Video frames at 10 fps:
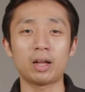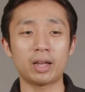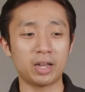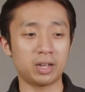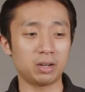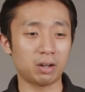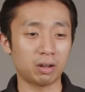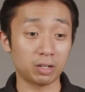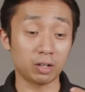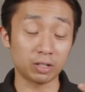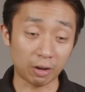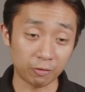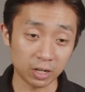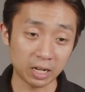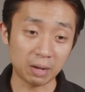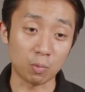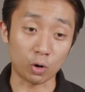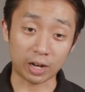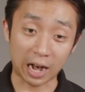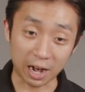and definitely
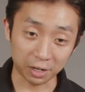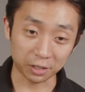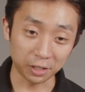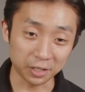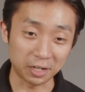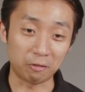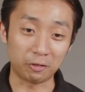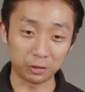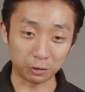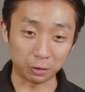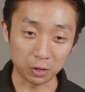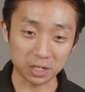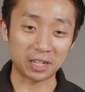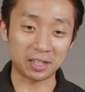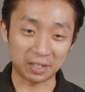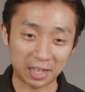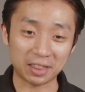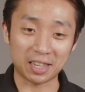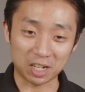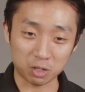more character than a filter roast, like get
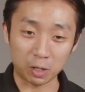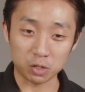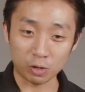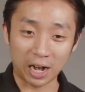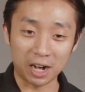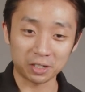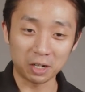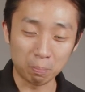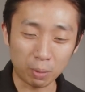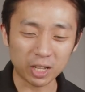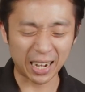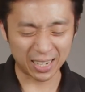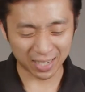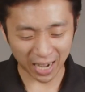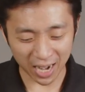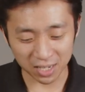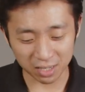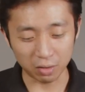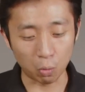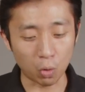that espresso character. But I
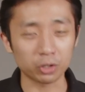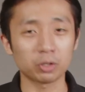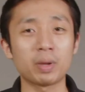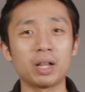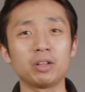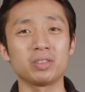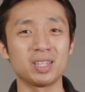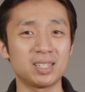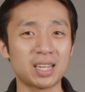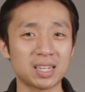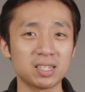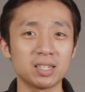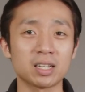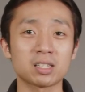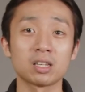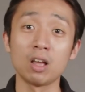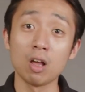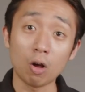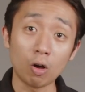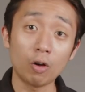taste the watermelon, the zestiness
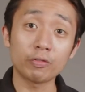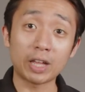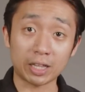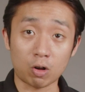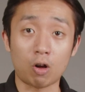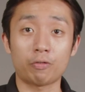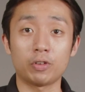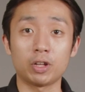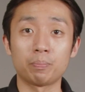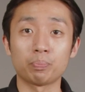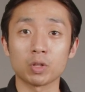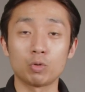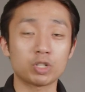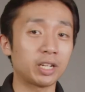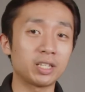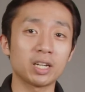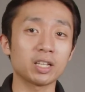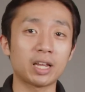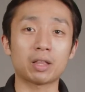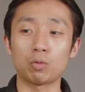of that coffee, which I
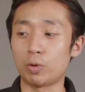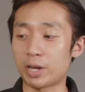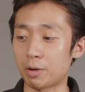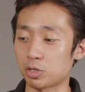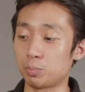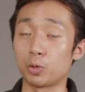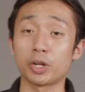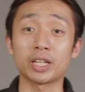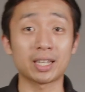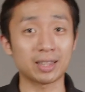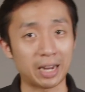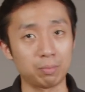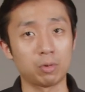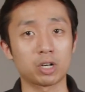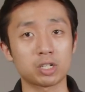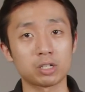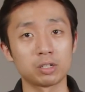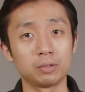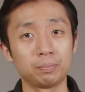didn't get when I was brewing it at 9 bars.